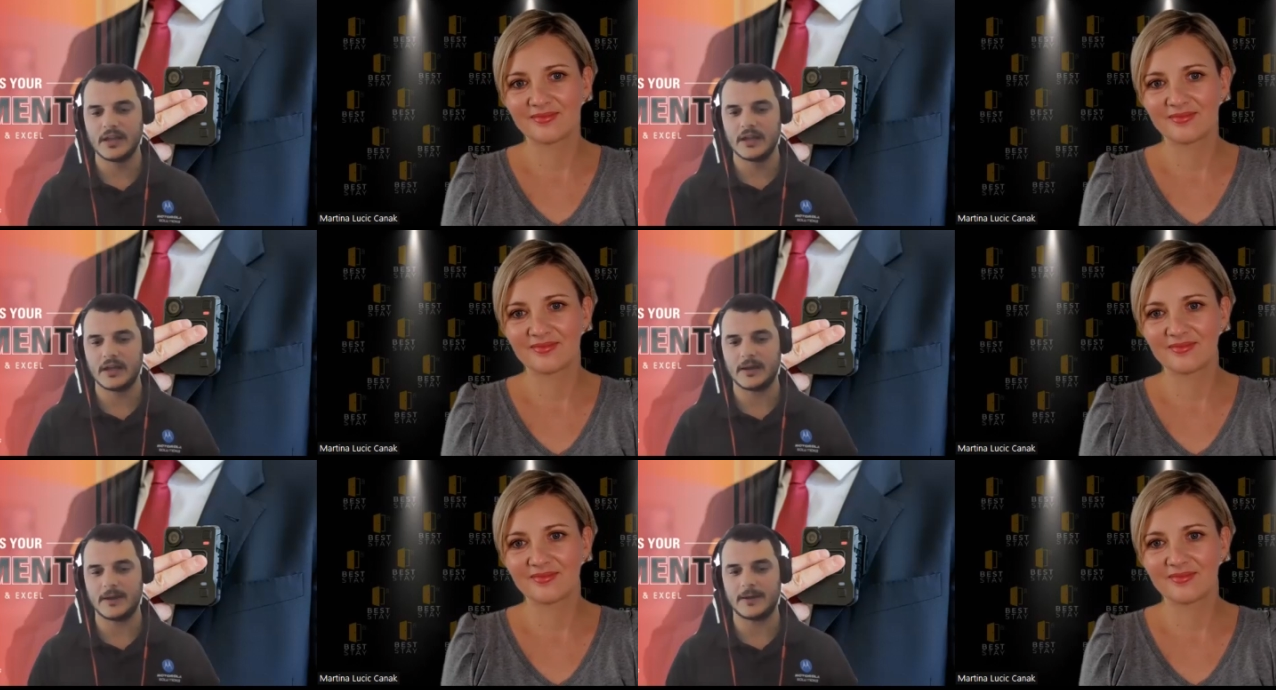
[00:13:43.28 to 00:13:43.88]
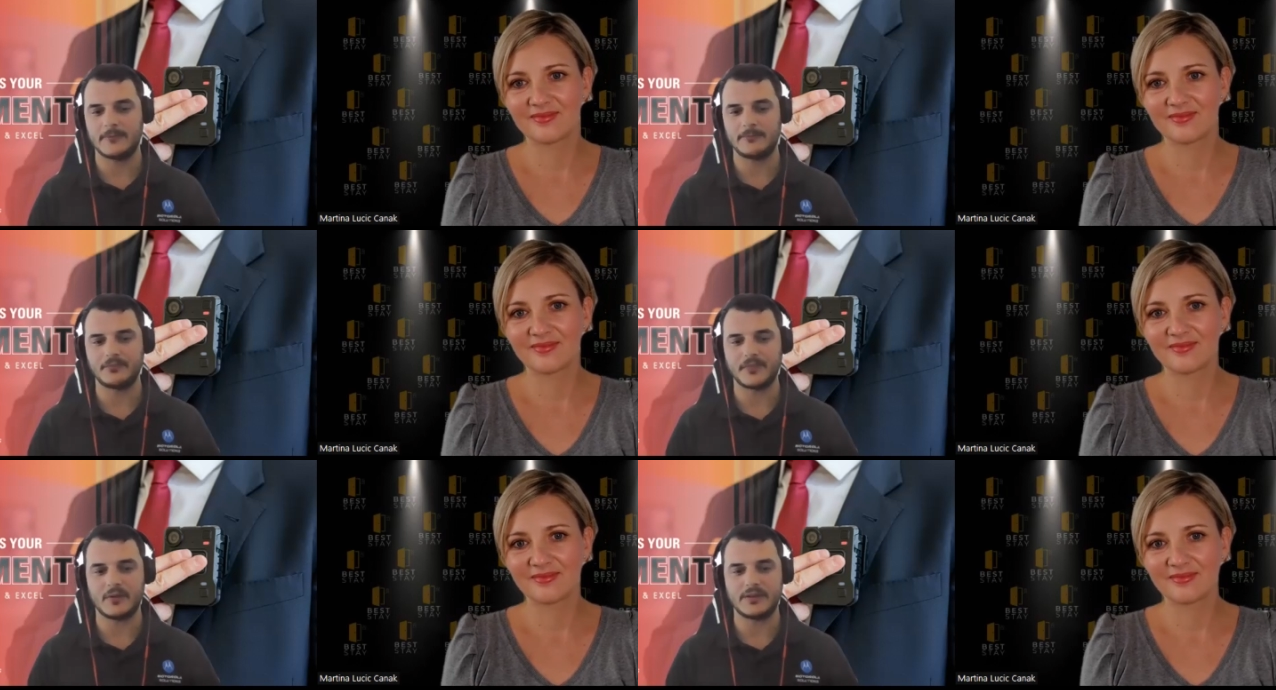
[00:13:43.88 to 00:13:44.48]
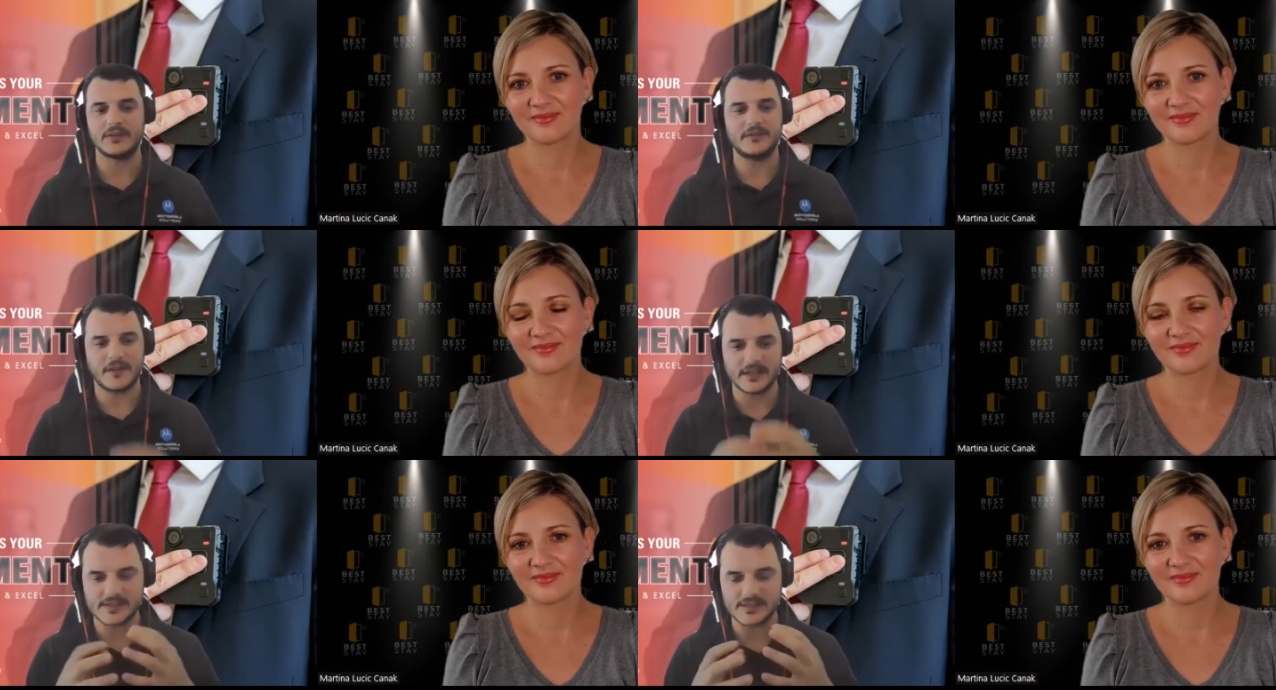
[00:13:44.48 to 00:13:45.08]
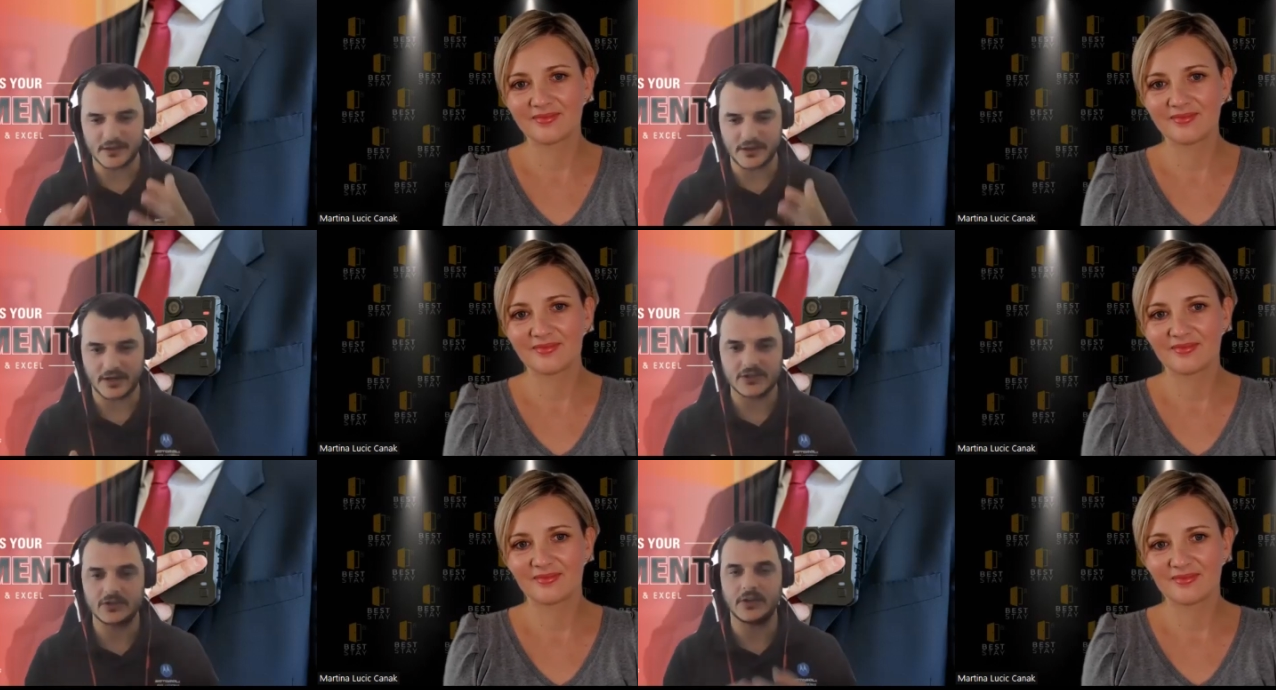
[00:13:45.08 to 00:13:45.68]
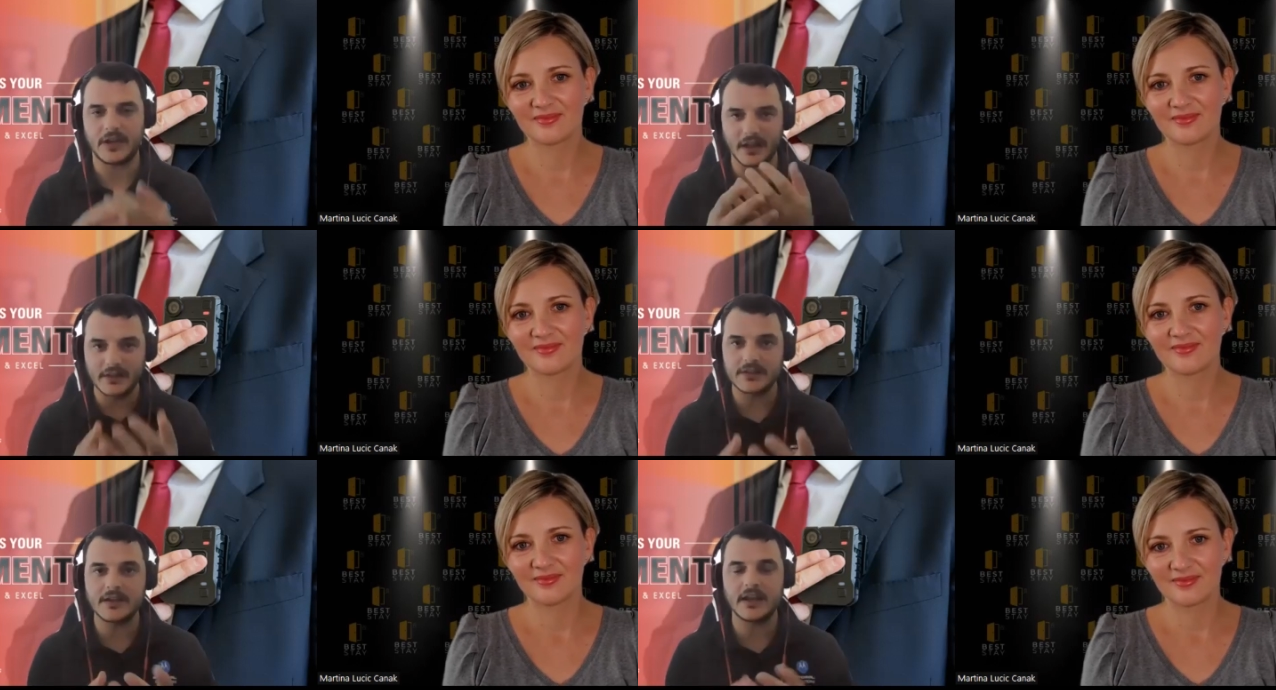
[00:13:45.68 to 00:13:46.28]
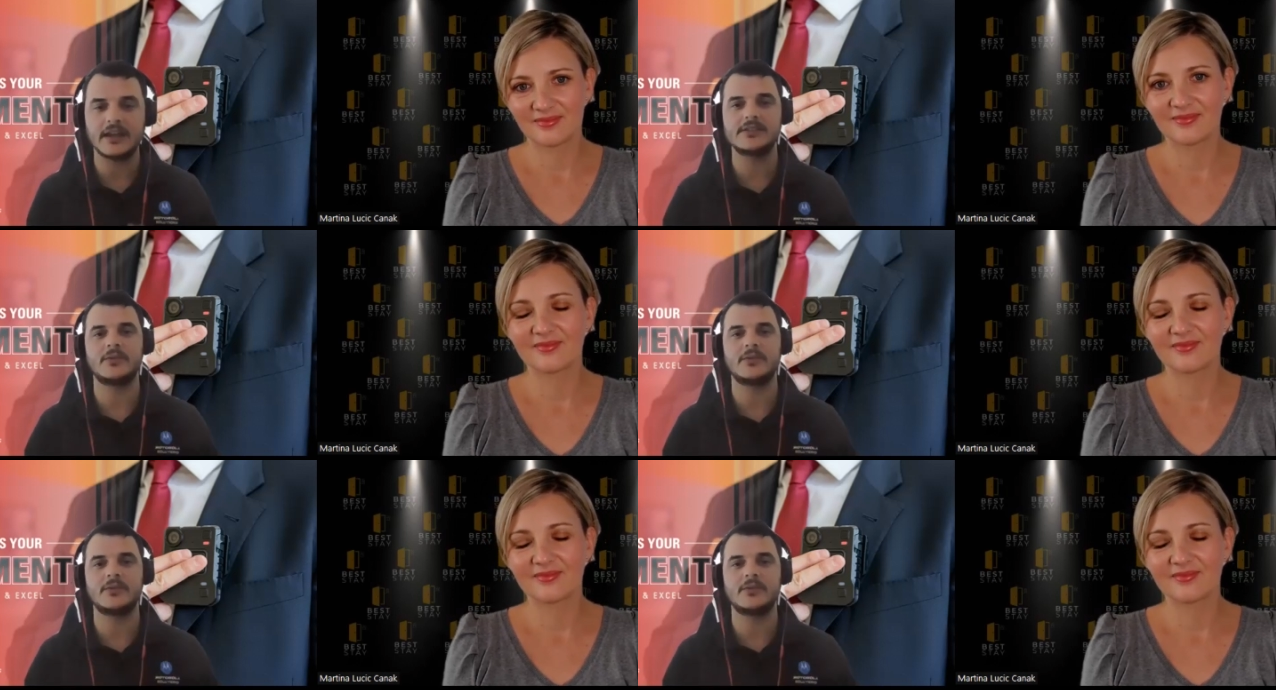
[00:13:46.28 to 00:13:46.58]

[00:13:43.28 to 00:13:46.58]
Speaker 1: um, when the devices are actually held in the hands,